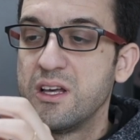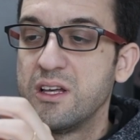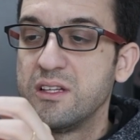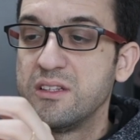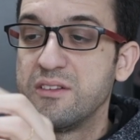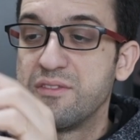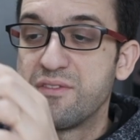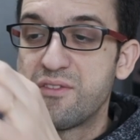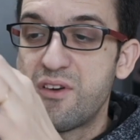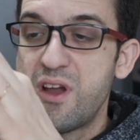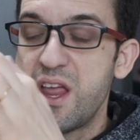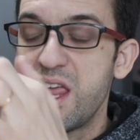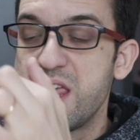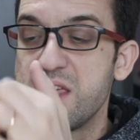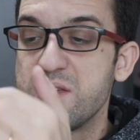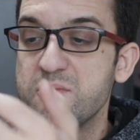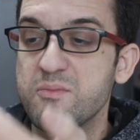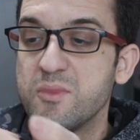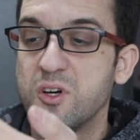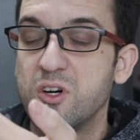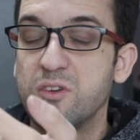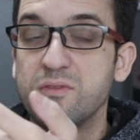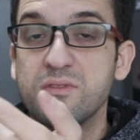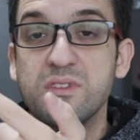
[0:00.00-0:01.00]
the
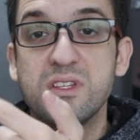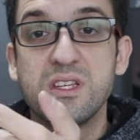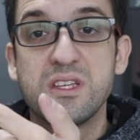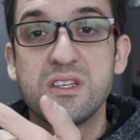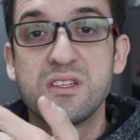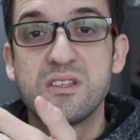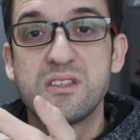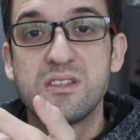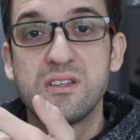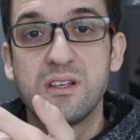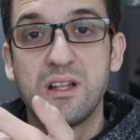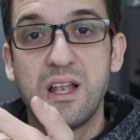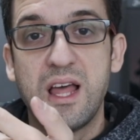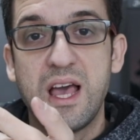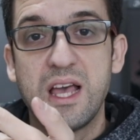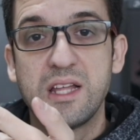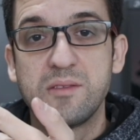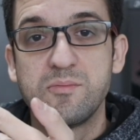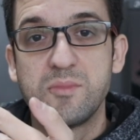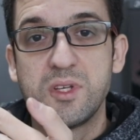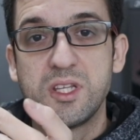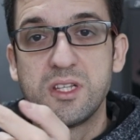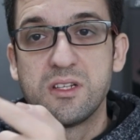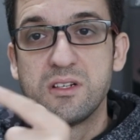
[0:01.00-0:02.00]
frame of this
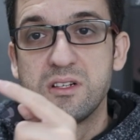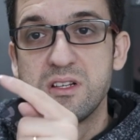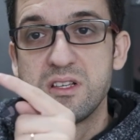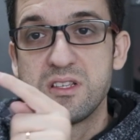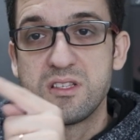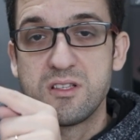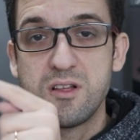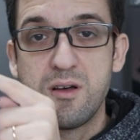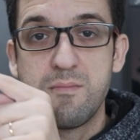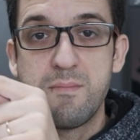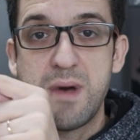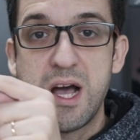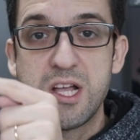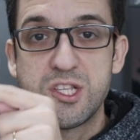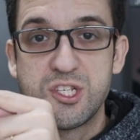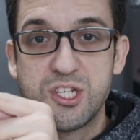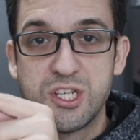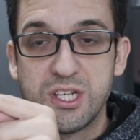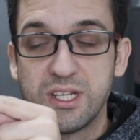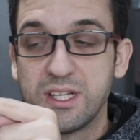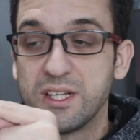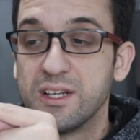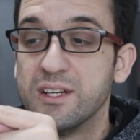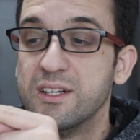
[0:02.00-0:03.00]
light meter is not
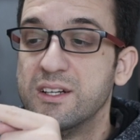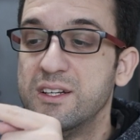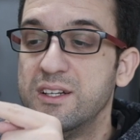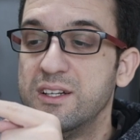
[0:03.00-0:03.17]
matching